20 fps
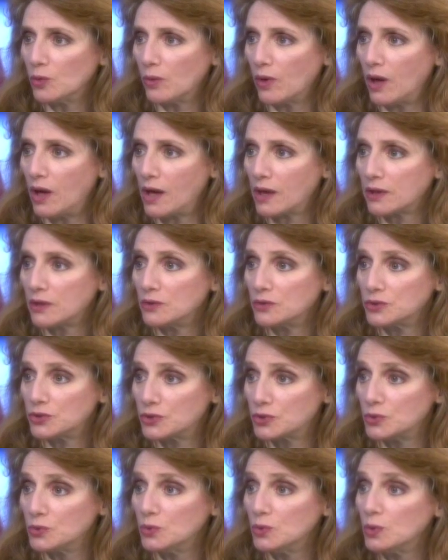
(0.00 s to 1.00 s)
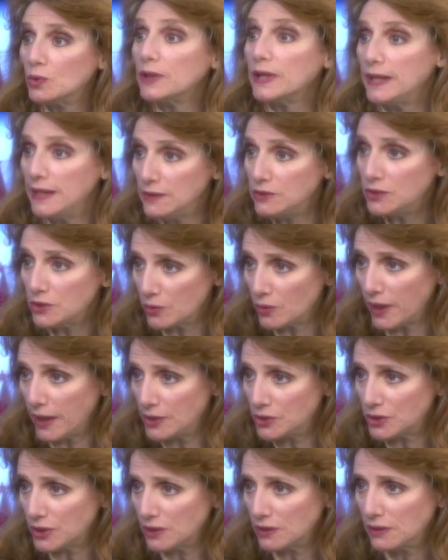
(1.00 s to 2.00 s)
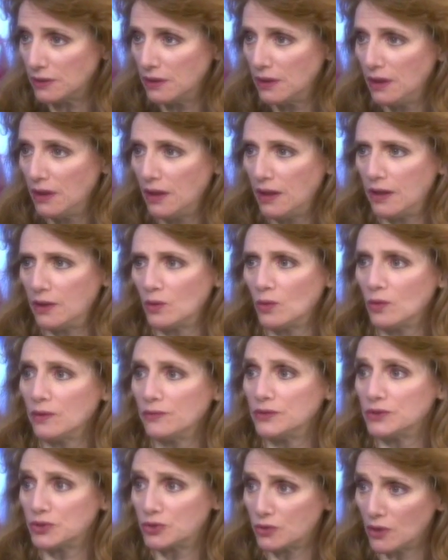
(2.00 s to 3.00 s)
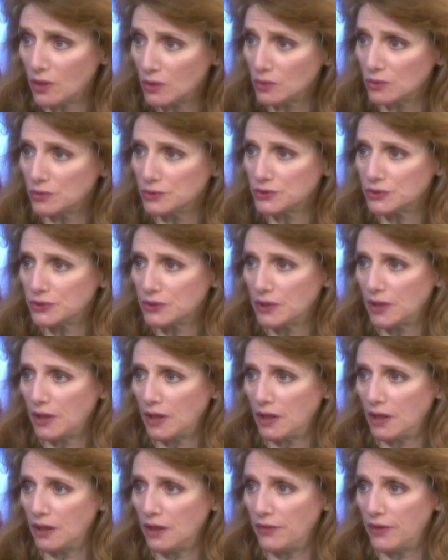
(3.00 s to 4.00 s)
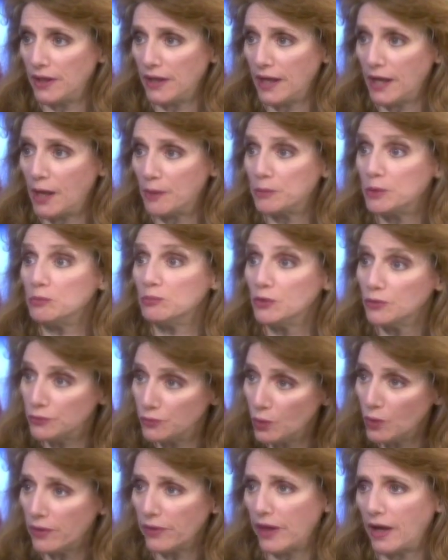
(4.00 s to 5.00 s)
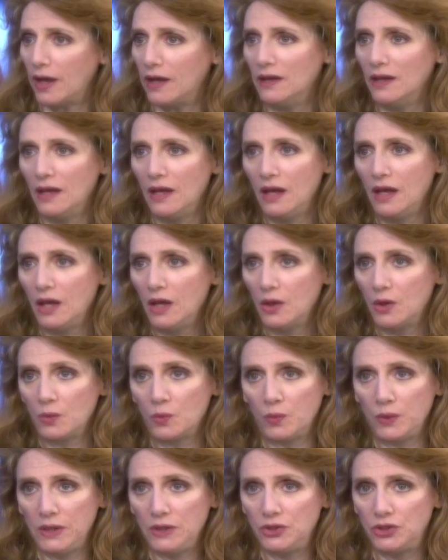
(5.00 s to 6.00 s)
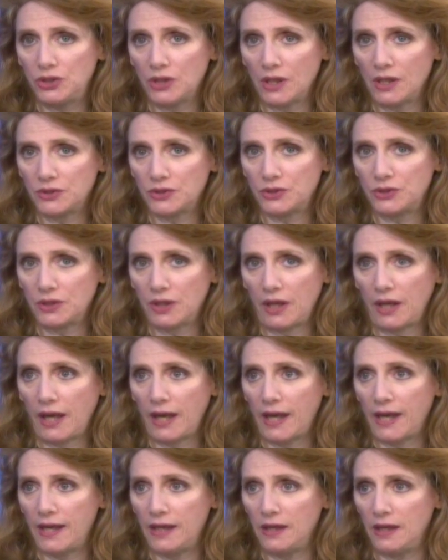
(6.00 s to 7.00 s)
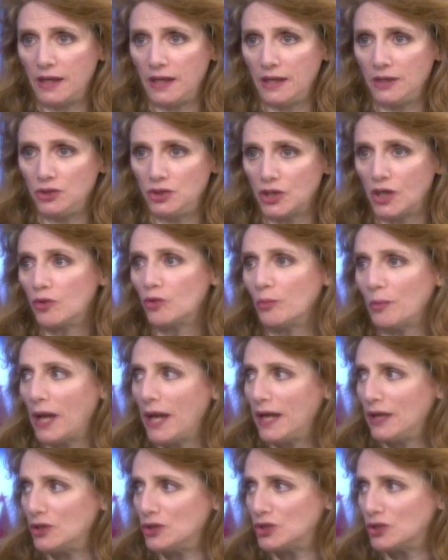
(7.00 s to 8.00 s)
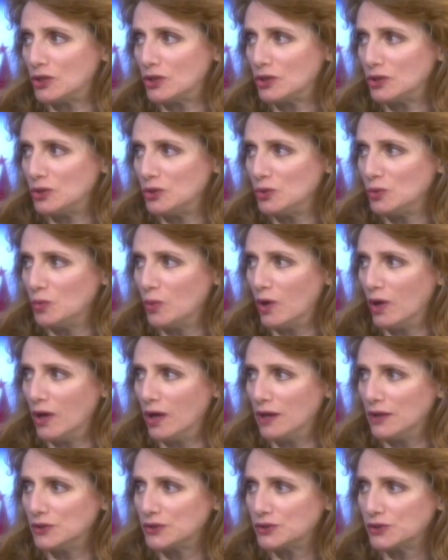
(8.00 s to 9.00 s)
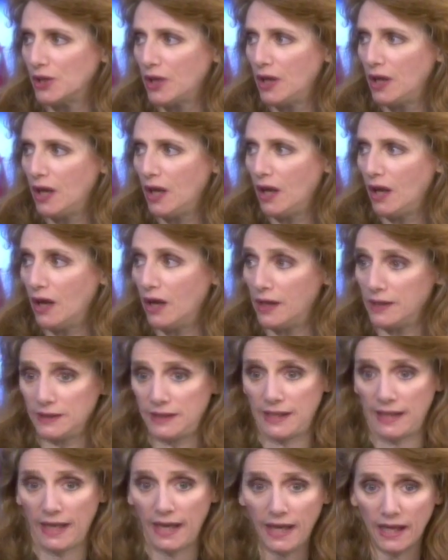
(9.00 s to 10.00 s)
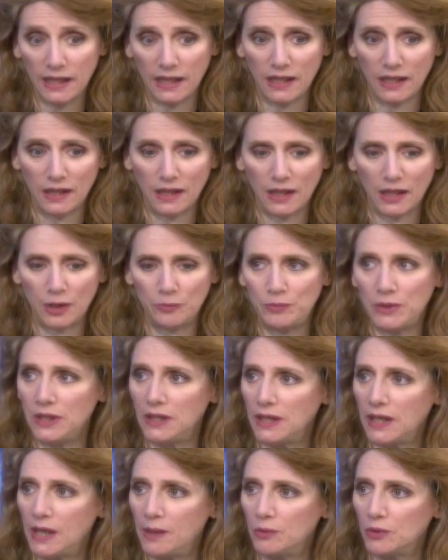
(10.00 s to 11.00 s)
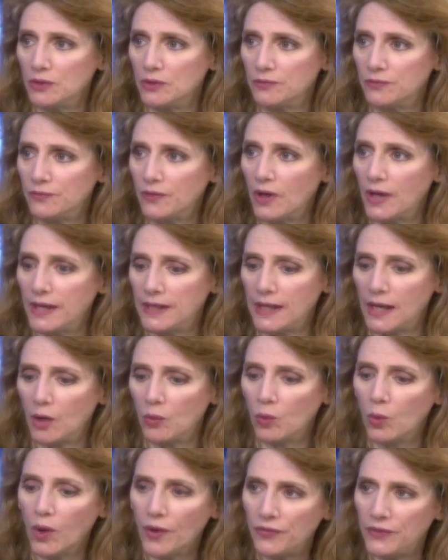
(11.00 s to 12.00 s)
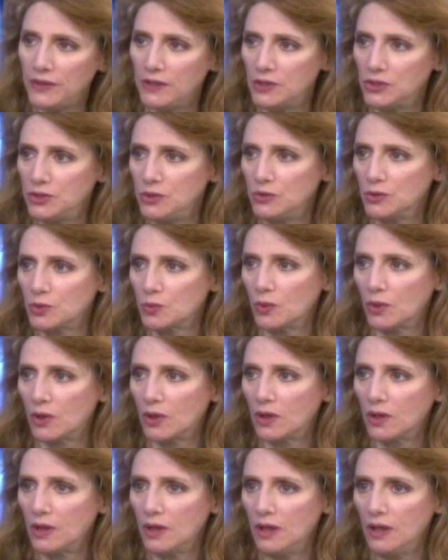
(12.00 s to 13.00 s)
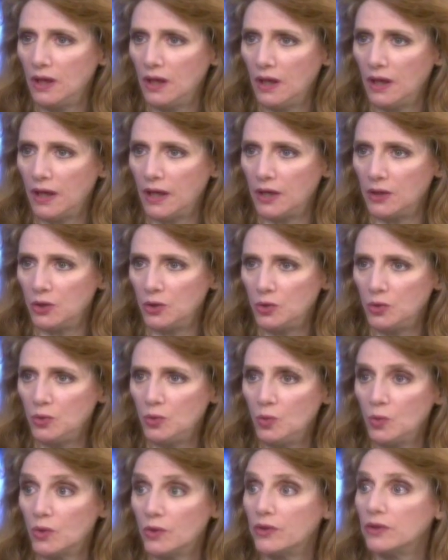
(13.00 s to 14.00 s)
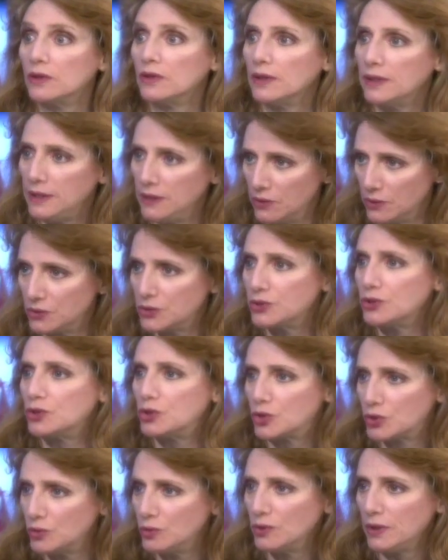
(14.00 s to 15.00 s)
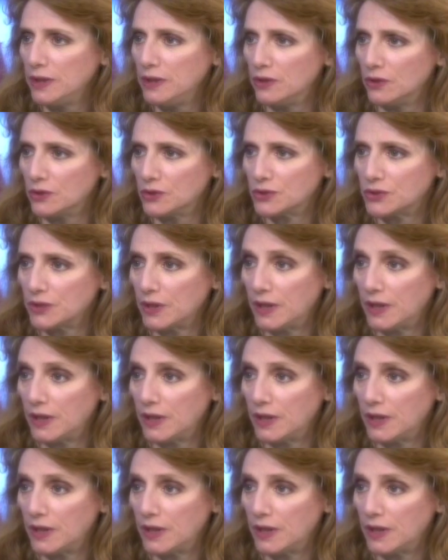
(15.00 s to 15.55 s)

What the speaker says: Rock school integration and all of the struggles that happened before that. We just had a general manager who was uncanny at being able to find out what the issues were and who were the leaders, the true leaders.